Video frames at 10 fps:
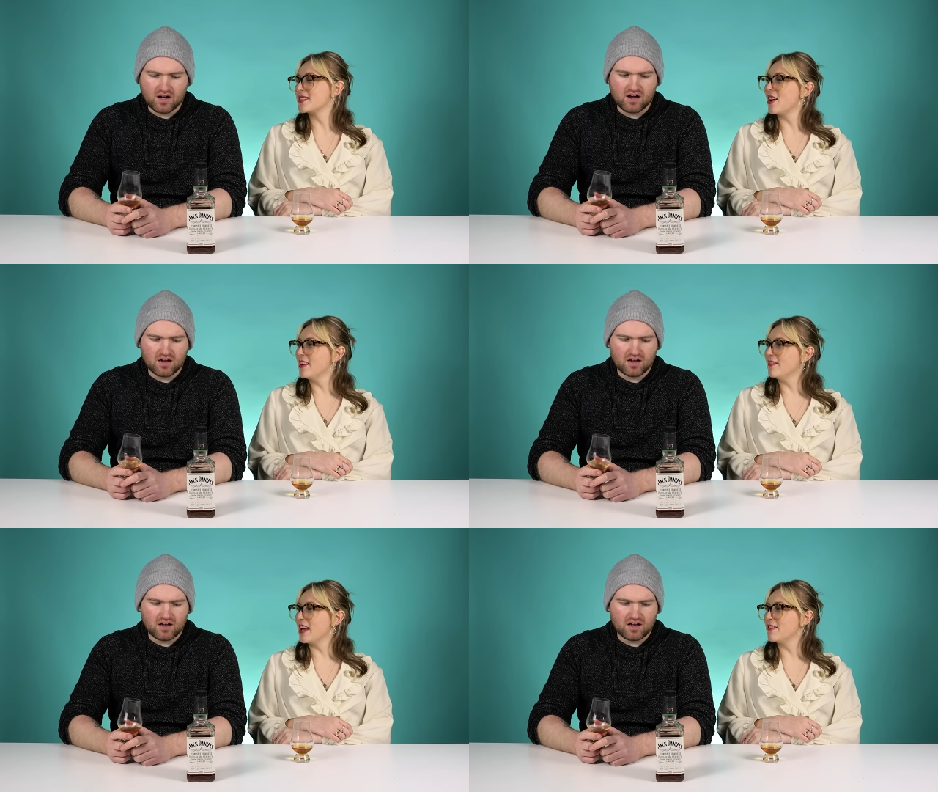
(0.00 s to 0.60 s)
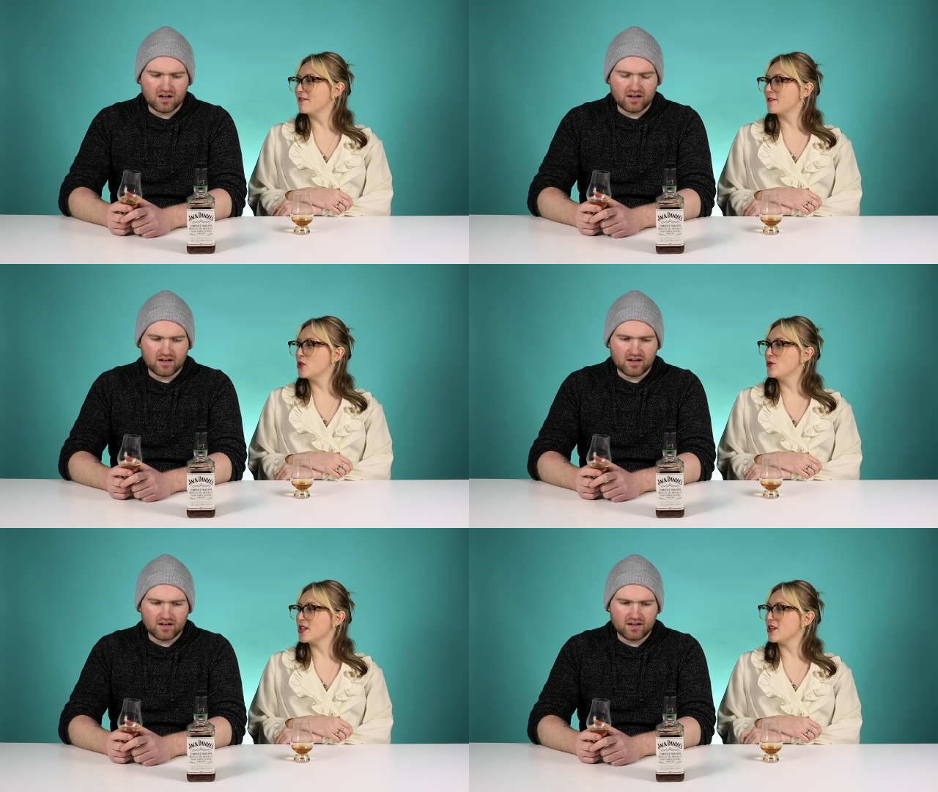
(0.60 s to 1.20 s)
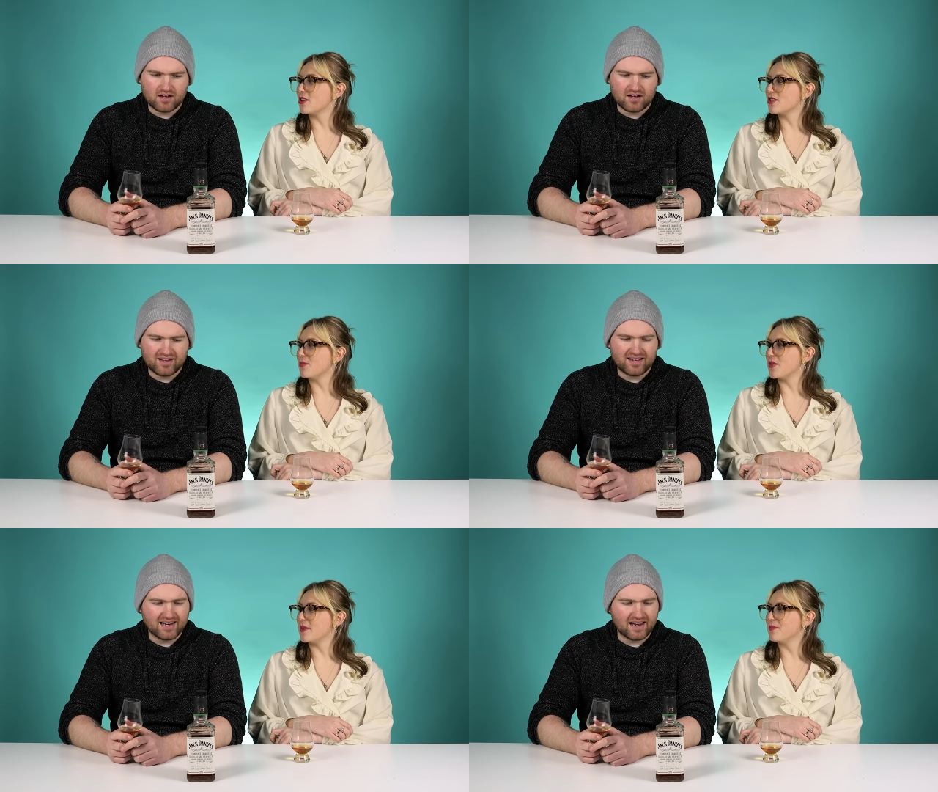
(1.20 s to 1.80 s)
Speaker 1: It's kind of like fruity or
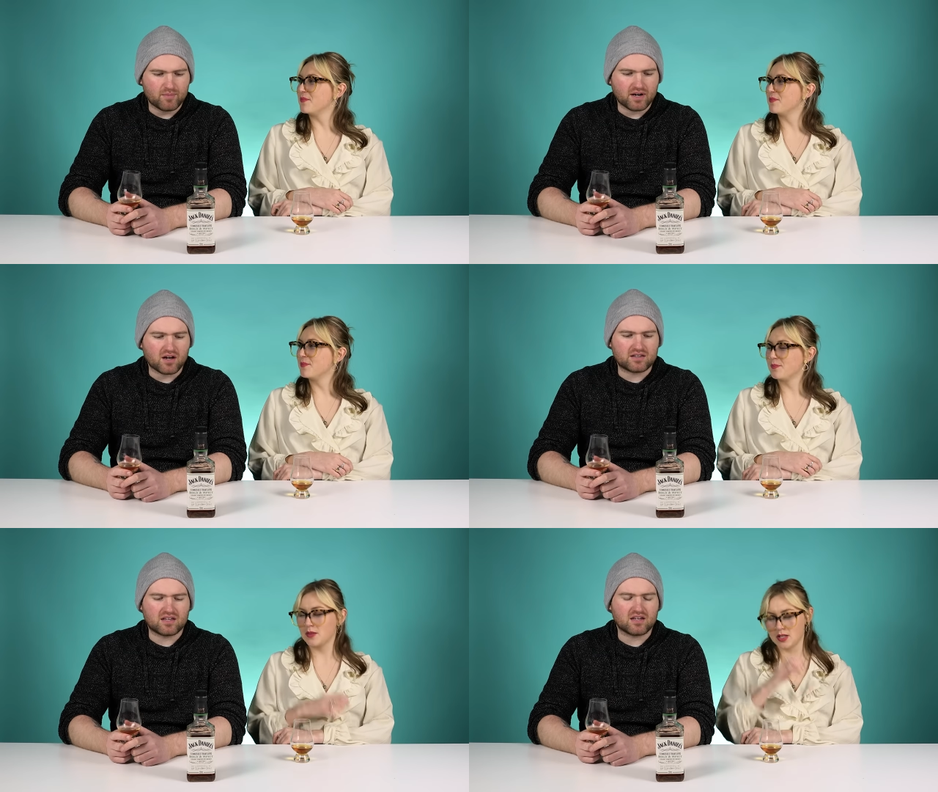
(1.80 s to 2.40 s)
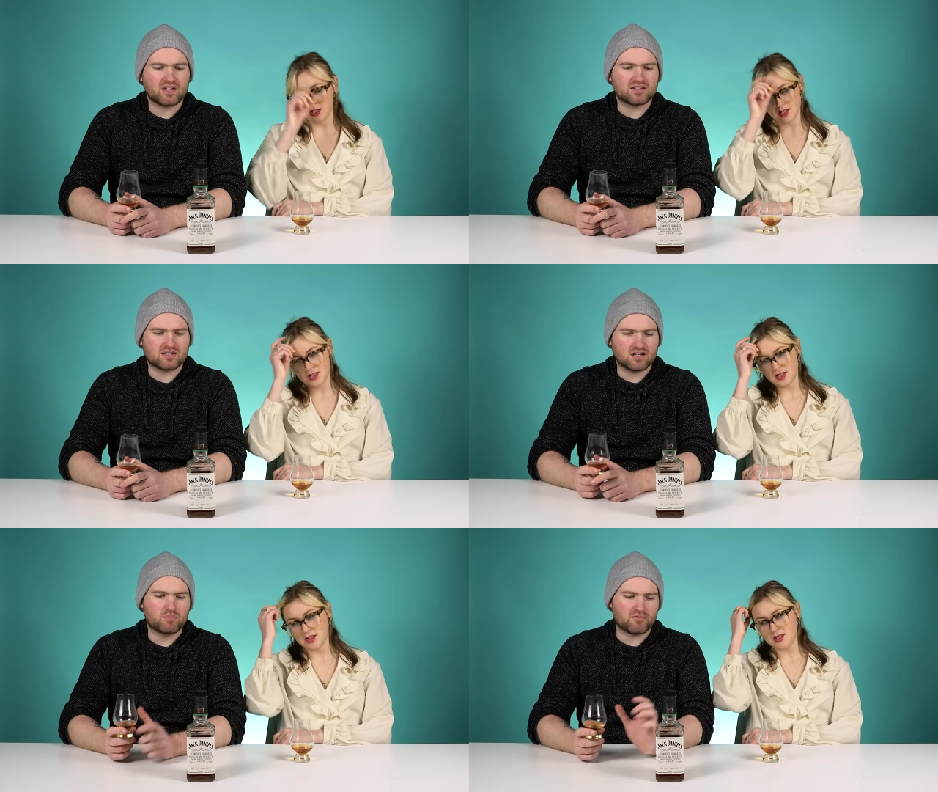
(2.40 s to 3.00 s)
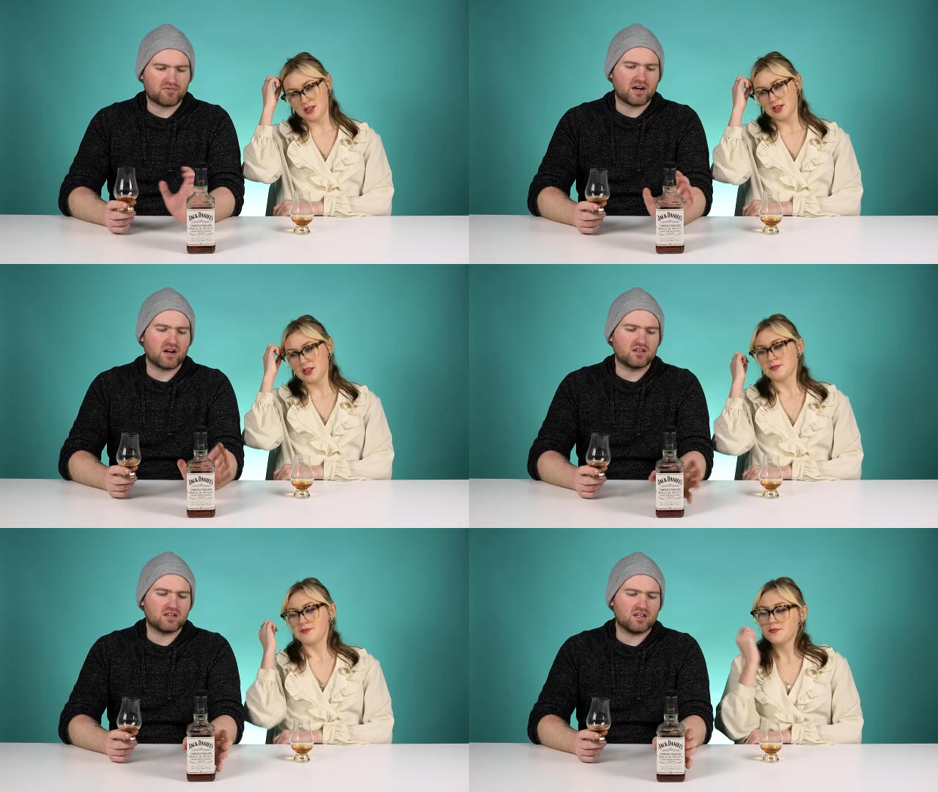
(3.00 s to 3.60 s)
something.
Speaker 2: A little bit. I think I still
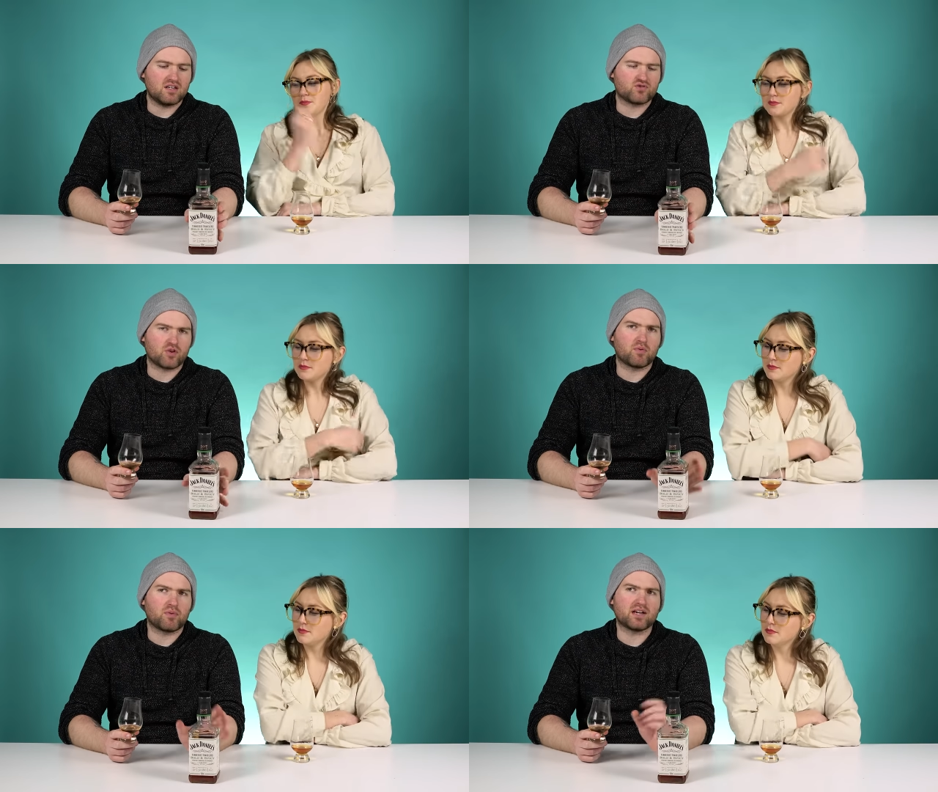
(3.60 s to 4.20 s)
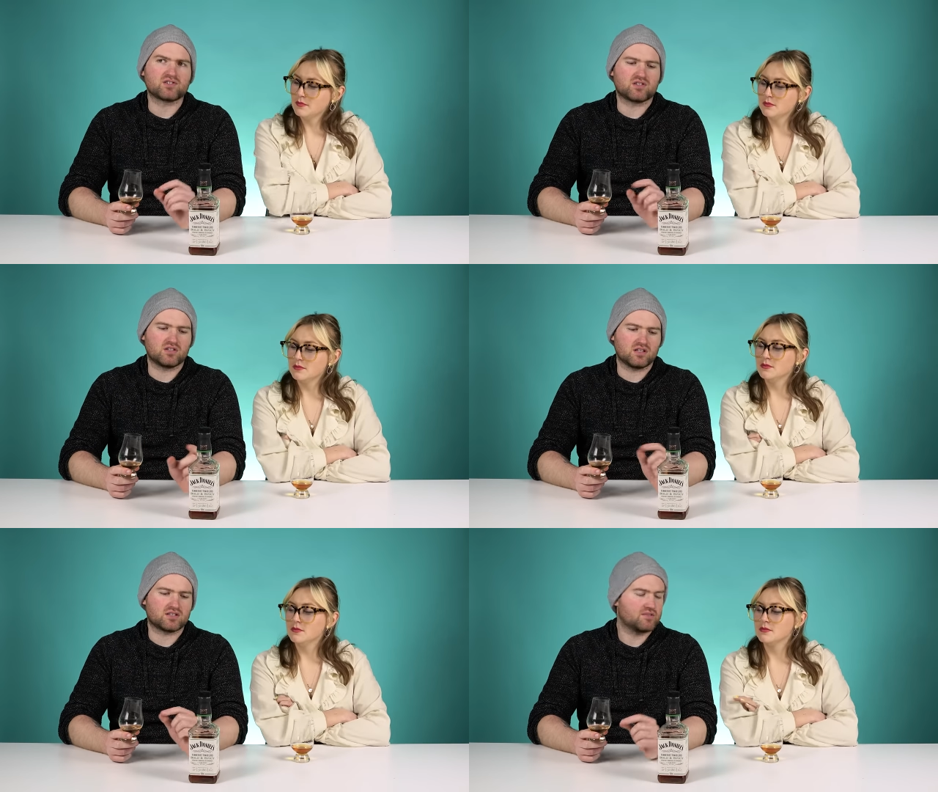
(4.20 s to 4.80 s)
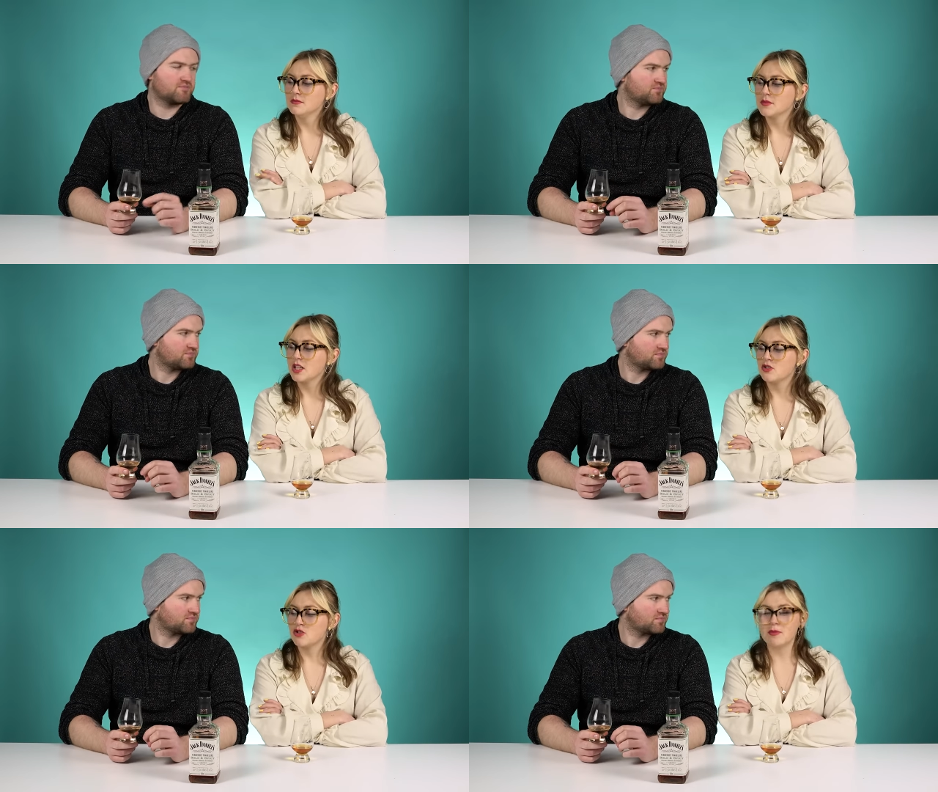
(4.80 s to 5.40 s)
prefer the triple mash to this.
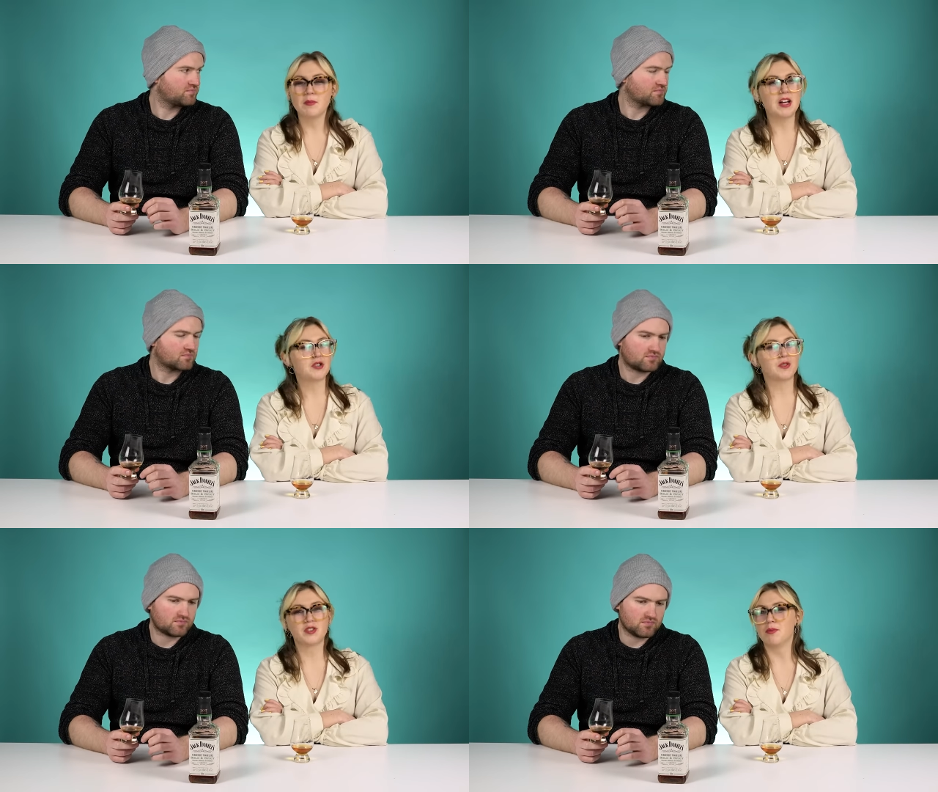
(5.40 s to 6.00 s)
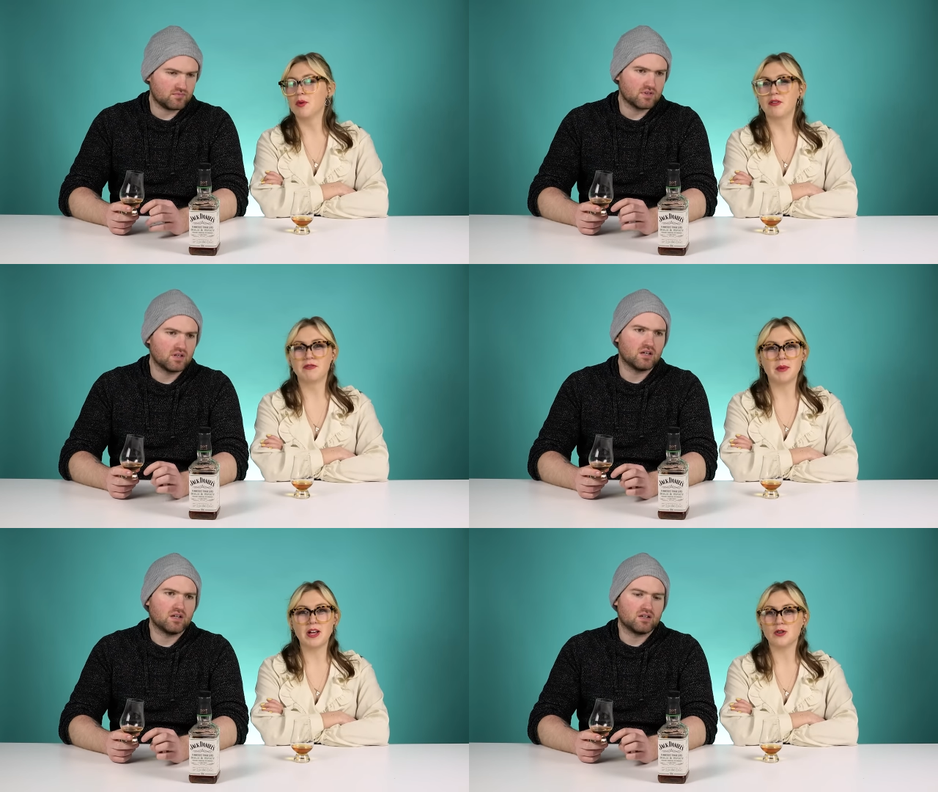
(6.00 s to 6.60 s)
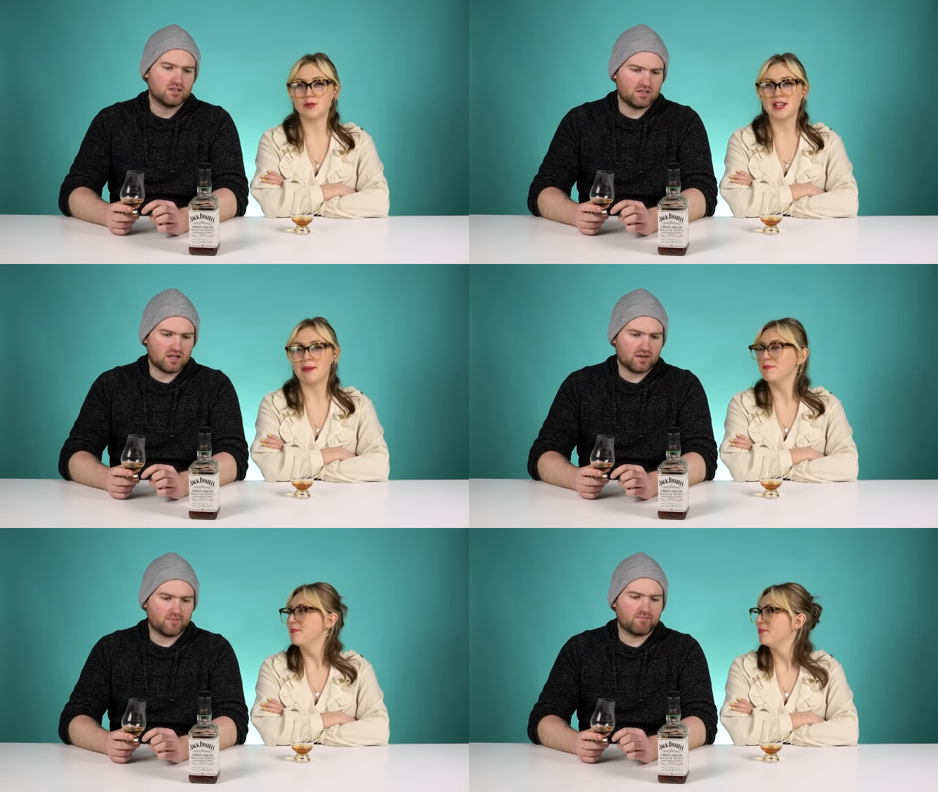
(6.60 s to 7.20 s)
Speaker 1: Triple mash was number one for me, one hundred
Speaker 2: percent.